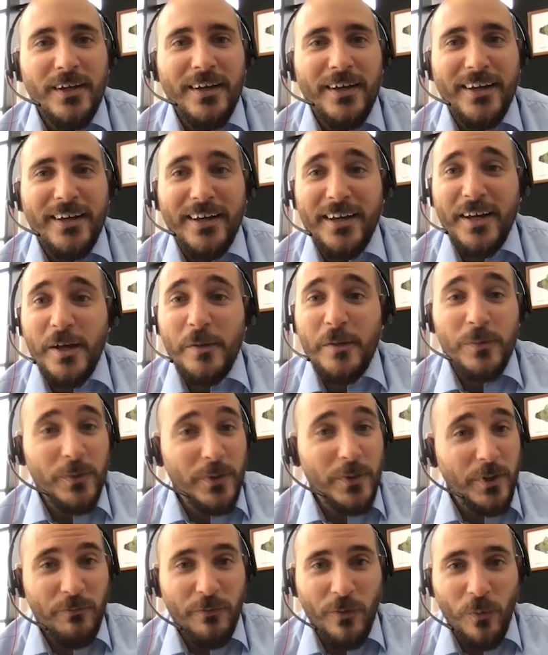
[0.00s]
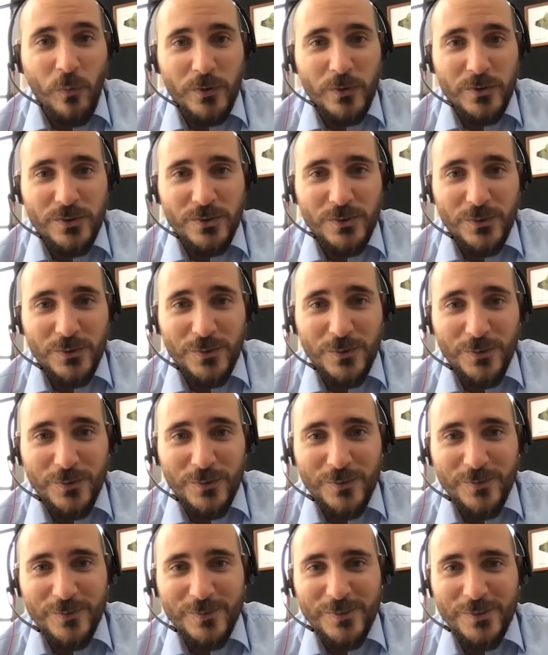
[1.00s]
I'm looking forward
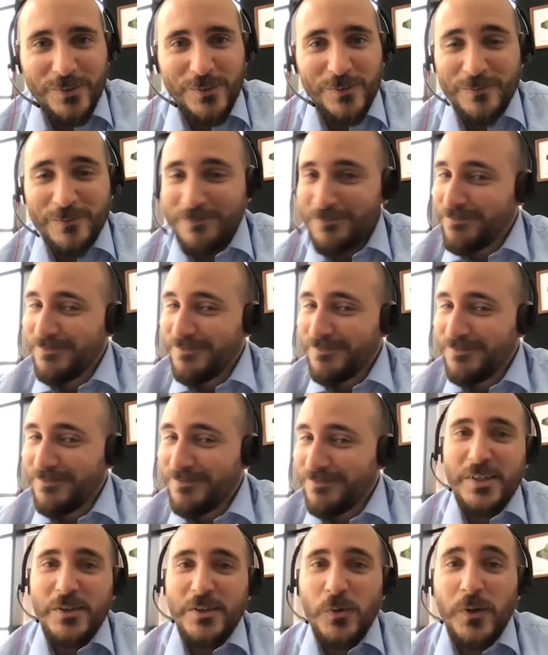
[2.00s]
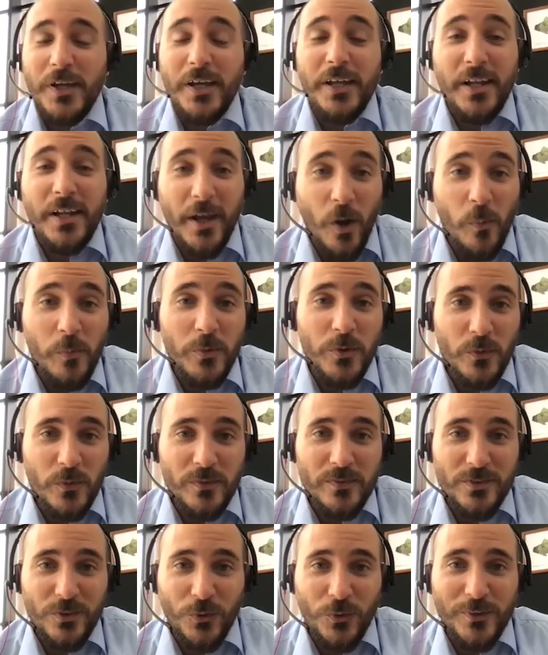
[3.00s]
to seeing you again. I hope you
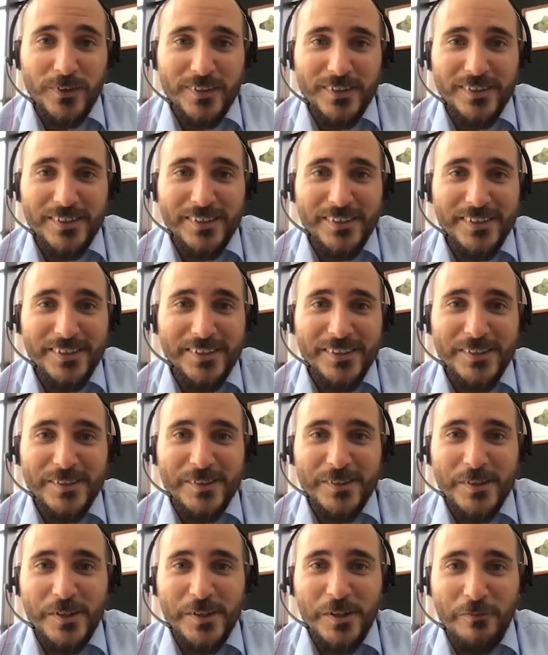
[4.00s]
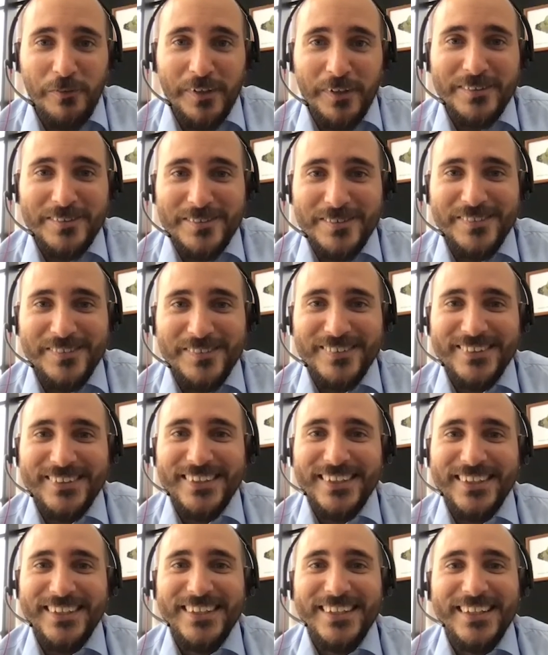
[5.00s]
enjoyed the event. Yeah.